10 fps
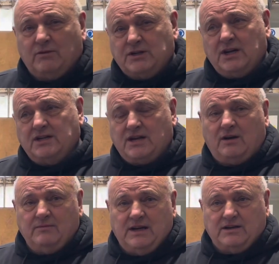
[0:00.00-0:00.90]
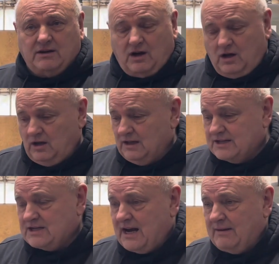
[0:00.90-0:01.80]
We change our media all the
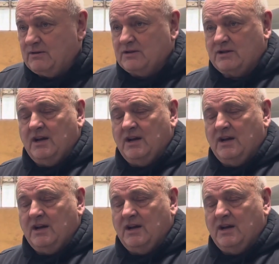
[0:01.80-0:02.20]
time because